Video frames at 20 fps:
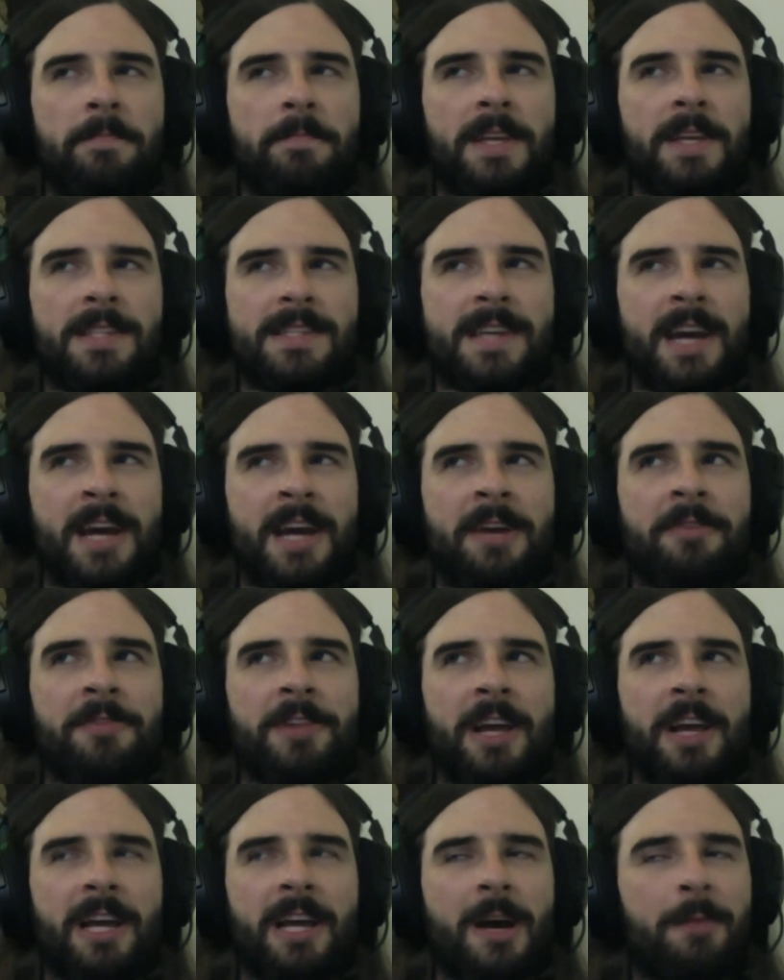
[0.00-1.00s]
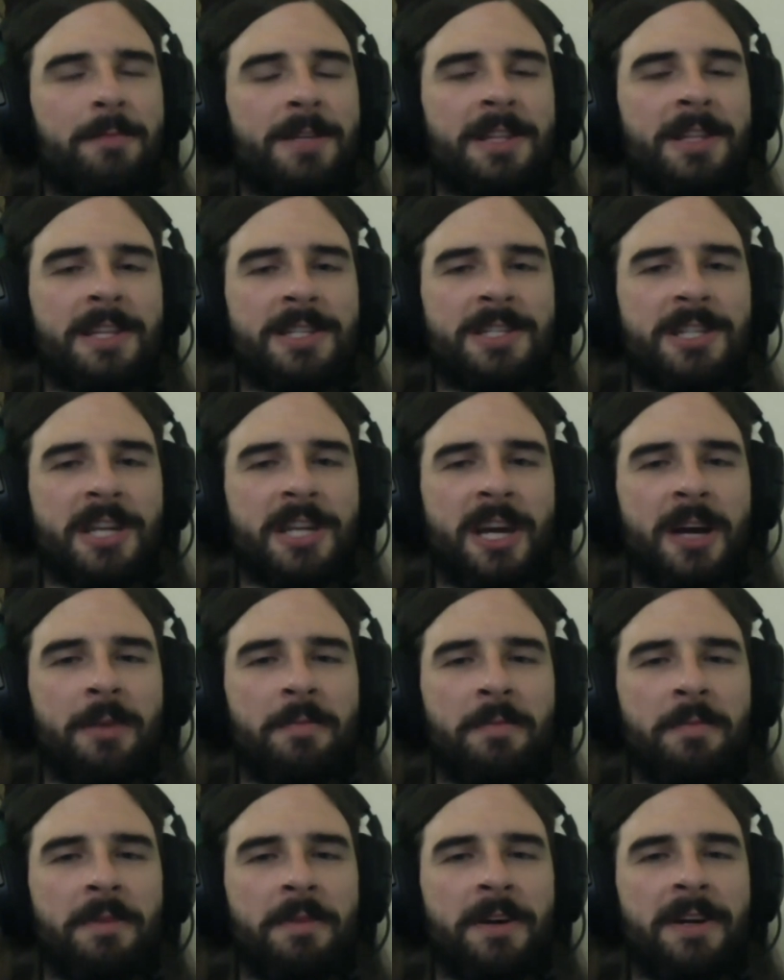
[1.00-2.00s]
It's kind of like up to the
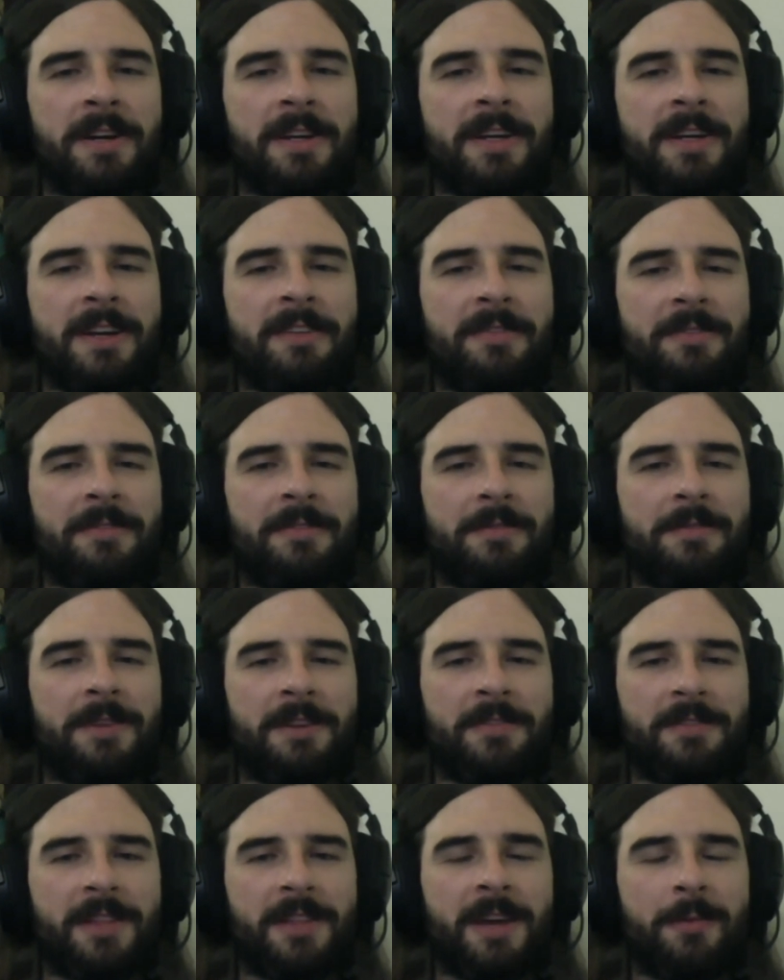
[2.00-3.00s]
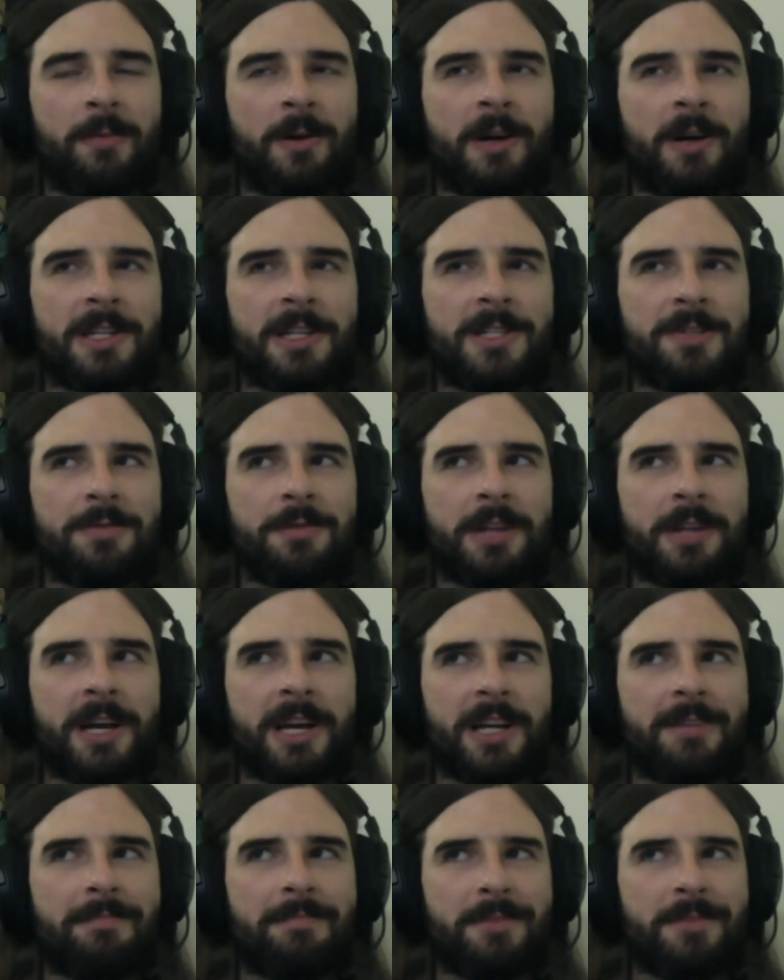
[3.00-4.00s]
GM if they want to
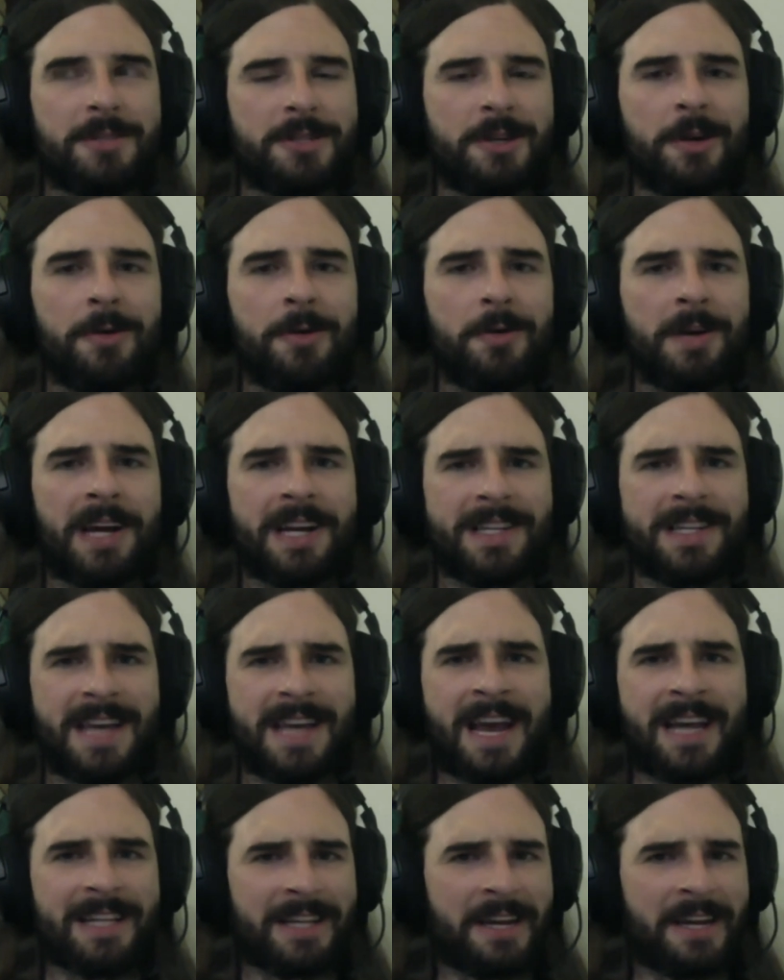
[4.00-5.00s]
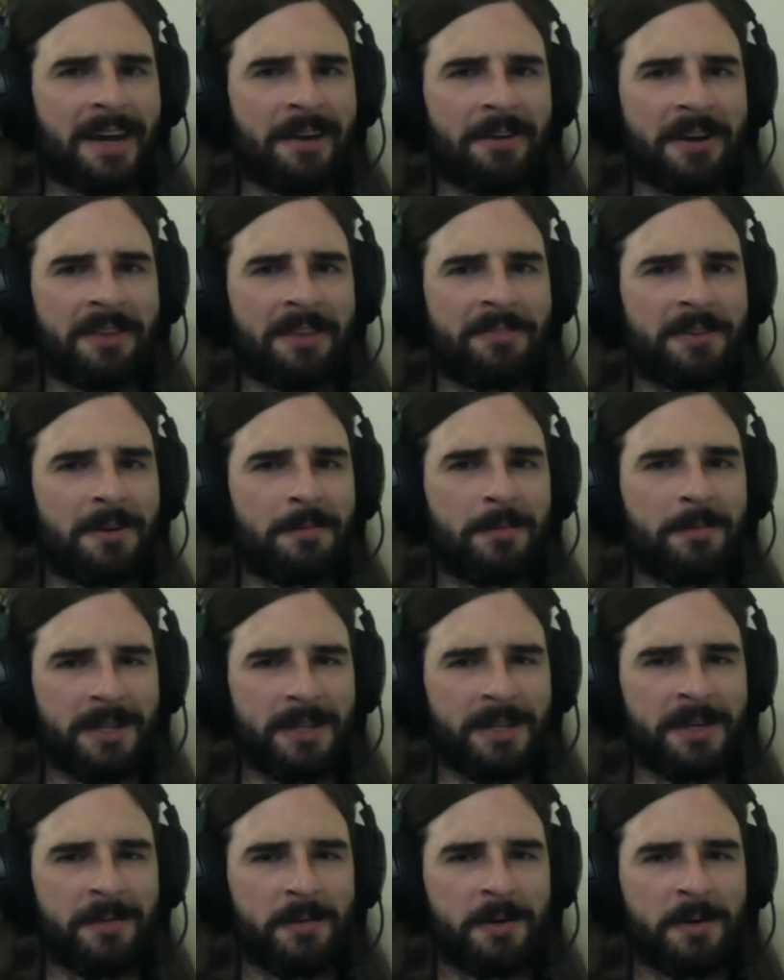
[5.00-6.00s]
like show exactly how every
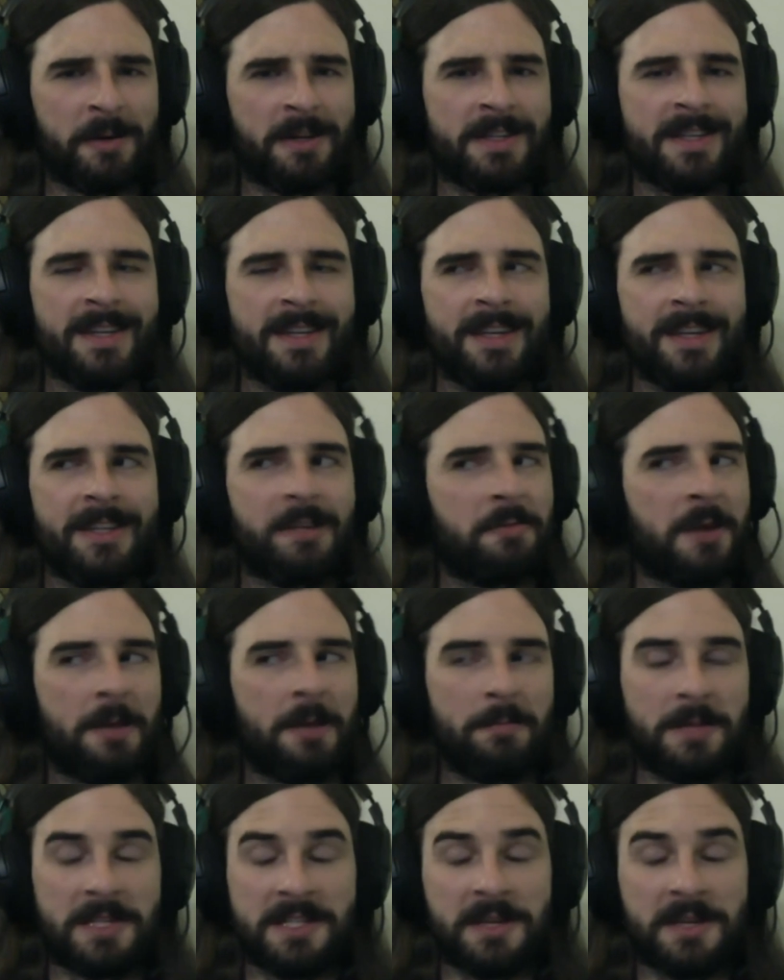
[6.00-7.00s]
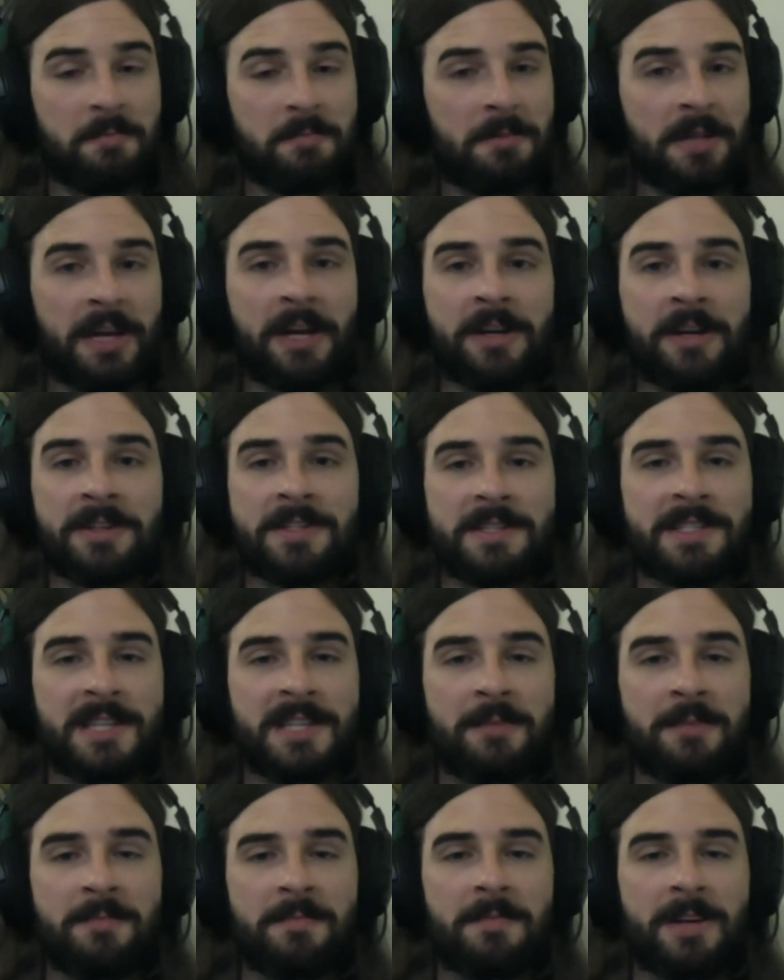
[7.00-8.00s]
ability works. There might be some players and
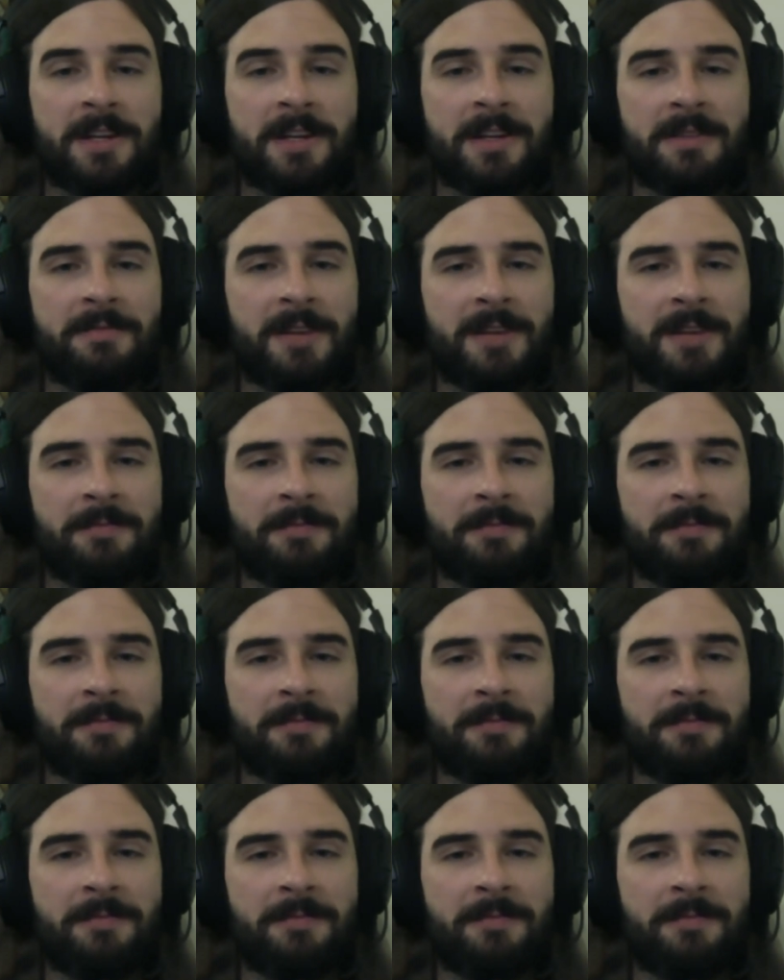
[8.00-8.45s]
team and